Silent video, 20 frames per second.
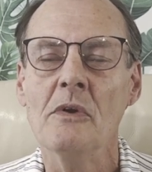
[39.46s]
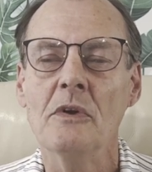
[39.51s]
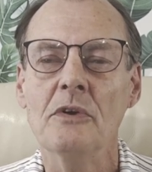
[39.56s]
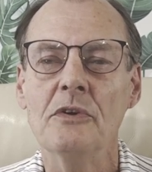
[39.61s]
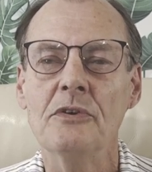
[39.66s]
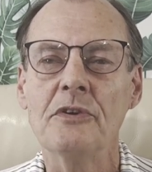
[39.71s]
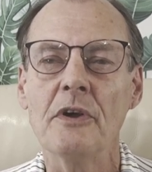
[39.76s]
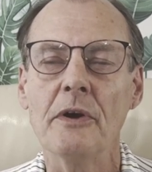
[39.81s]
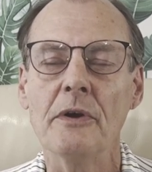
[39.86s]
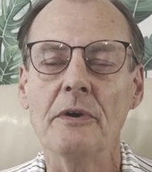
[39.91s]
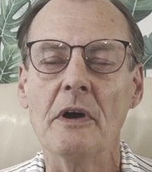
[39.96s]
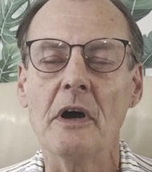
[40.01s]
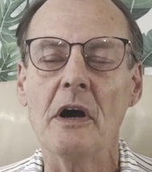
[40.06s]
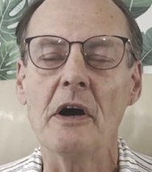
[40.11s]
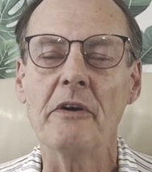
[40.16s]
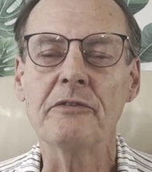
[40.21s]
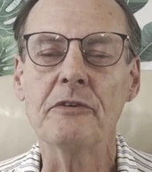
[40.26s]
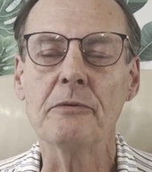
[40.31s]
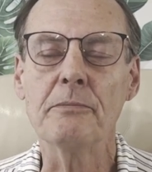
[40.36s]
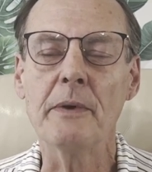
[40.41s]
so
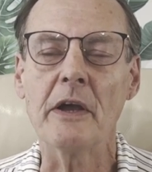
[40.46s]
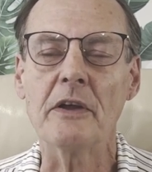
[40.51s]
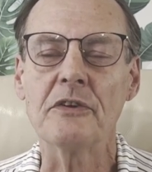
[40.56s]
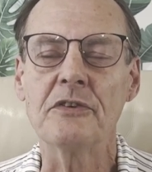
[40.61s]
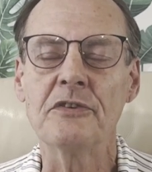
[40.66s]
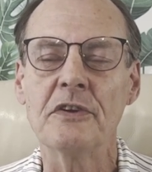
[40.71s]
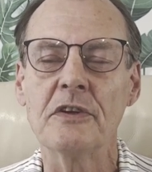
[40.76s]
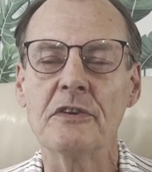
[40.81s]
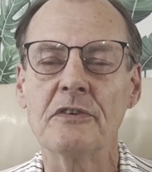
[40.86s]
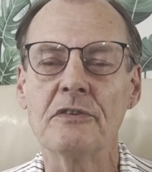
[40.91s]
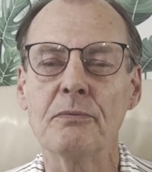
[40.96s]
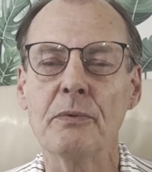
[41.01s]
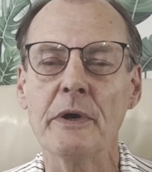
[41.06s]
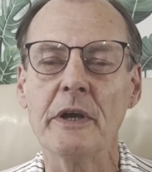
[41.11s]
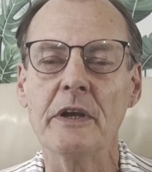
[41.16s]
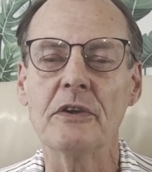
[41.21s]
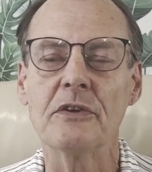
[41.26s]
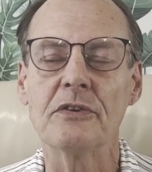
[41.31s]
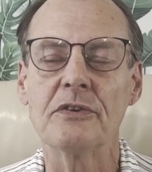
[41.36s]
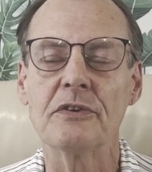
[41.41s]
after about six
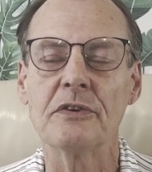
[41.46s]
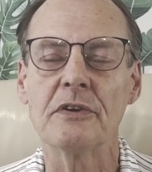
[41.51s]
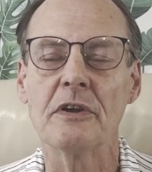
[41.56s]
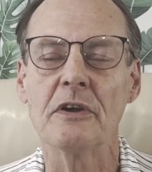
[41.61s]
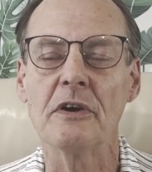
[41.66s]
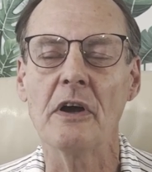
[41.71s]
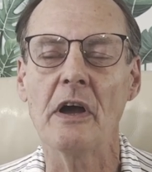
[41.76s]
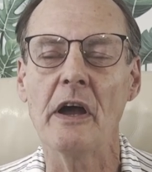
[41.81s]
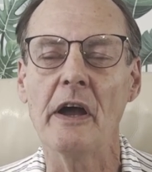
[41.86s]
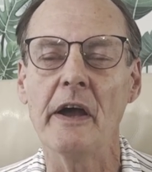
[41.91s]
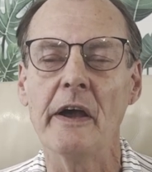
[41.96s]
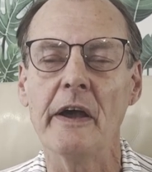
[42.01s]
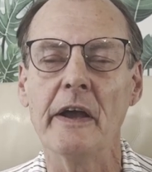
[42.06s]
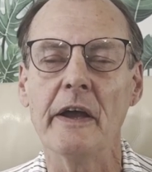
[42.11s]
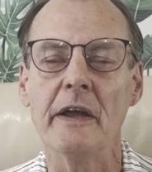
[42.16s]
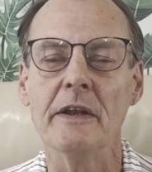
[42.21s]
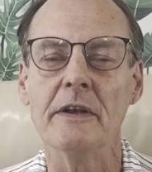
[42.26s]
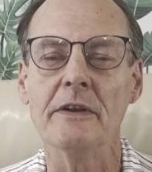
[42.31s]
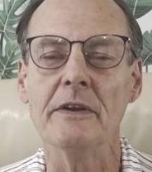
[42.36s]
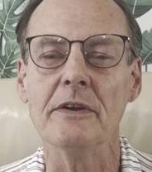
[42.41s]
weeks
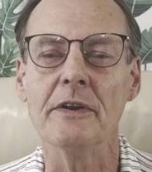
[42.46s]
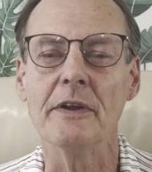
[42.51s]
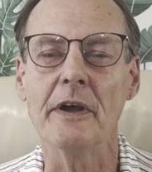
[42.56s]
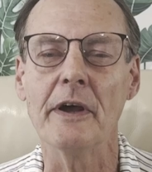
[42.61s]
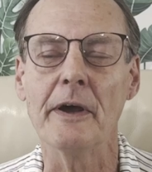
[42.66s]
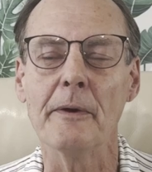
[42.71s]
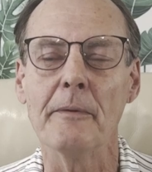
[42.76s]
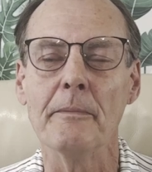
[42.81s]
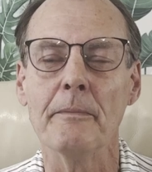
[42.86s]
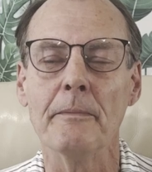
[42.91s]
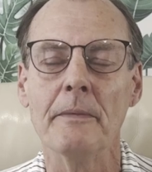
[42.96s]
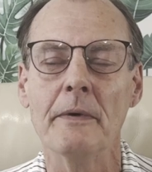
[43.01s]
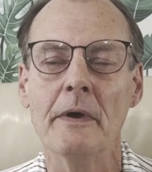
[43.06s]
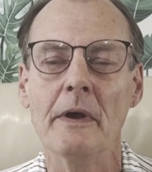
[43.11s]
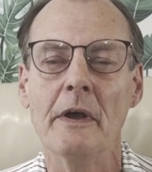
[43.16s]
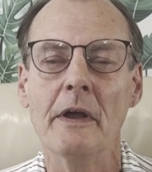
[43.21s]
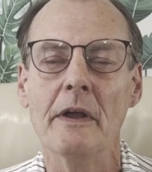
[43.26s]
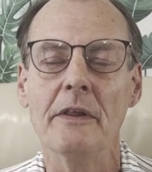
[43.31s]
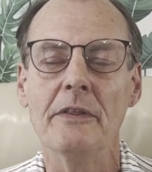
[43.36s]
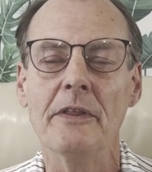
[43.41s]
and um,
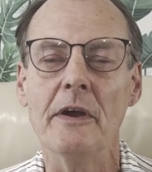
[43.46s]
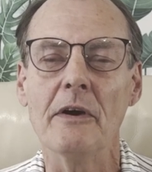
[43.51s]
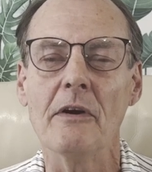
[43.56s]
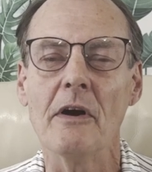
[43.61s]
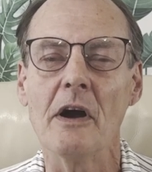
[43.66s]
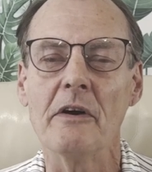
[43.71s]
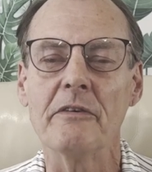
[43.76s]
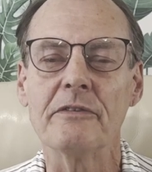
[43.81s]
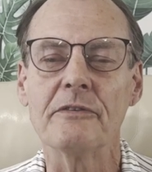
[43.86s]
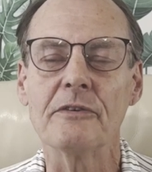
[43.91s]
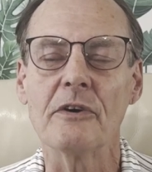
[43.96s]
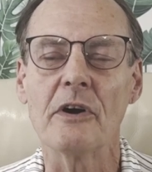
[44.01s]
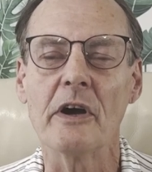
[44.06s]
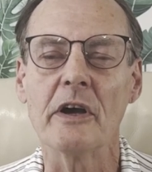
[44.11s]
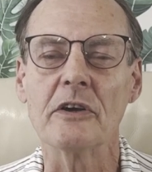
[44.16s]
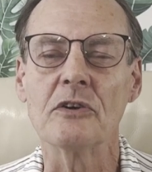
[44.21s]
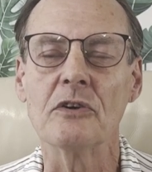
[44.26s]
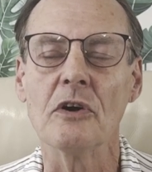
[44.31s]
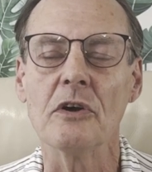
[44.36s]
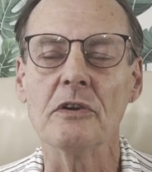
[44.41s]
thereafter
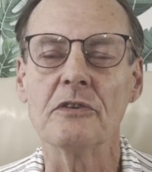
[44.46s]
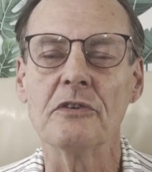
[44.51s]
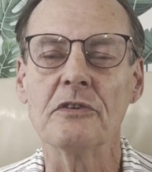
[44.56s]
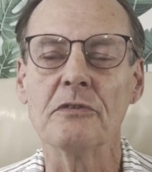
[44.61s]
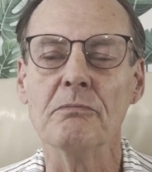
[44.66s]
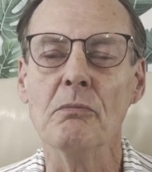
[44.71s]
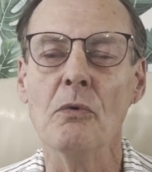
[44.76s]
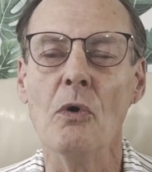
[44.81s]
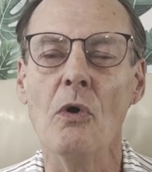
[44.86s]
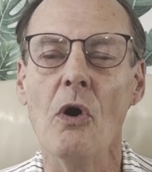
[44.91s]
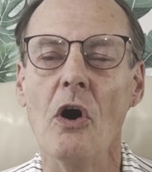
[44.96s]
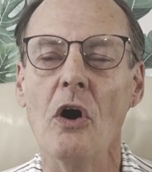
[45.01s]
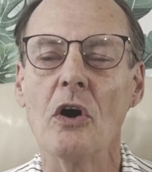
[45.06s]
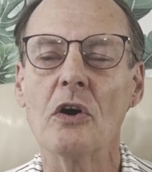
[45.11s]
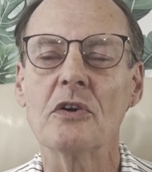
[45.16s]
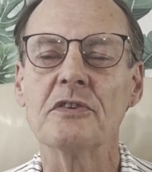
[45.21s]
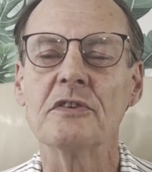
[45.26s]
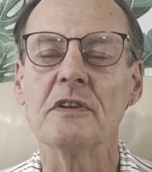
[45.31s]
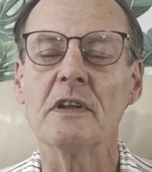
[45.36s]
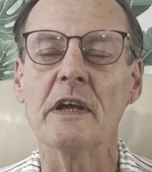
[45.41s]
I got some more
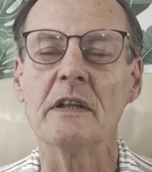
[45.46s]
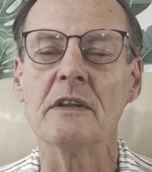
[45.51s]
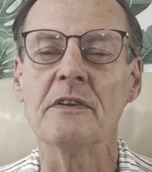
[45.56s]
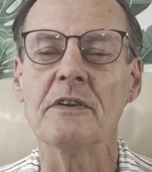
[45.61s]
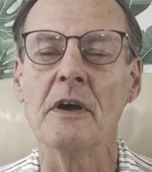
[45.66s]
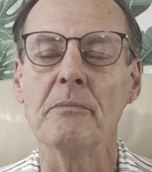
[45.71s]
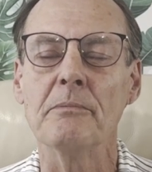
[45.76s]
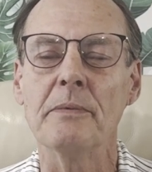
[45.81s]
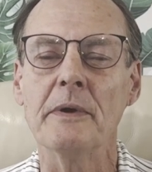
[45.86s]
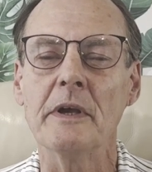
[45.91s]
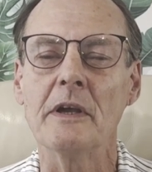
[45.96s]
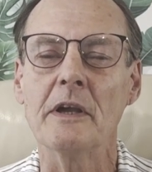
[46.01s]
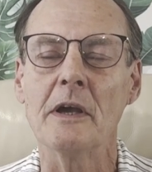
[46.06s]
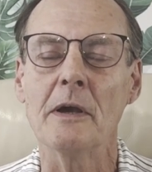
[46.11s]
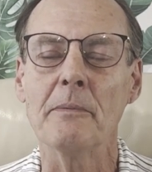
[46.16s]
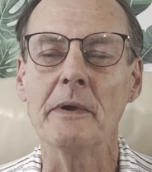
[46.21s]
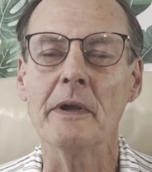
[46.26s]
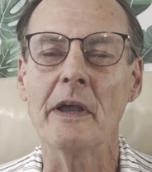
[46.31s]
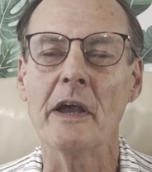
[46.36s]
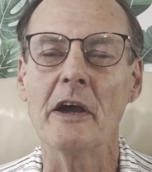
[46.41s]
oxalate dumping
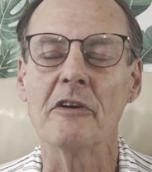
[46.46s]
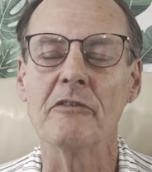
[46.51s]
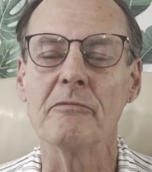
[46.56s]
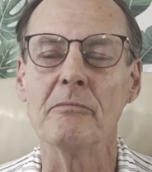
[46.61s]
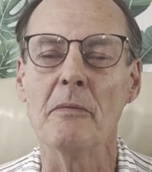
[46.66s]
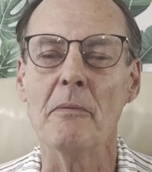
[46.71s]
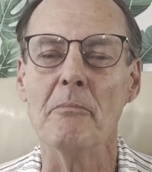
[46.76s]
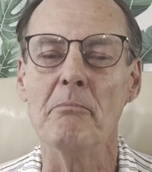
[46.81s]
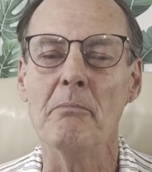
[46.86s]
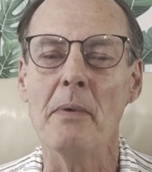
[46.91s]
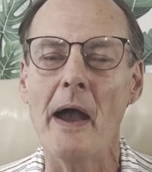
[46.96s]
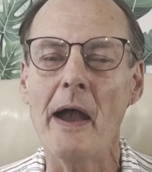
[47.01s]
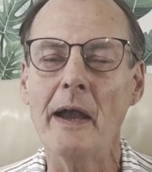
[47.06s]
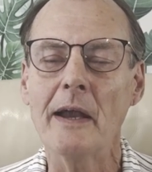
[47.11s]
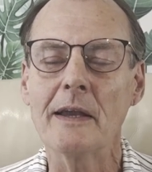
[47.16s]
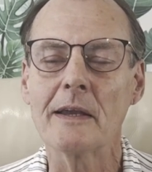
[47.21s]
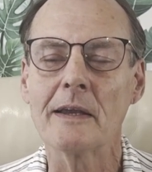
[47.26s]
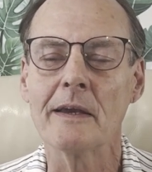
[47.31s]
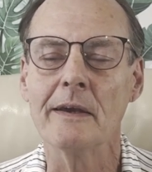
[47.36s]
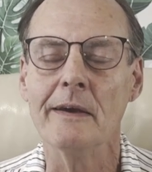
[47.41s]
coming out of my
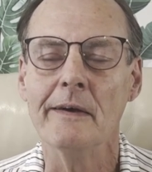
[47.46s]
back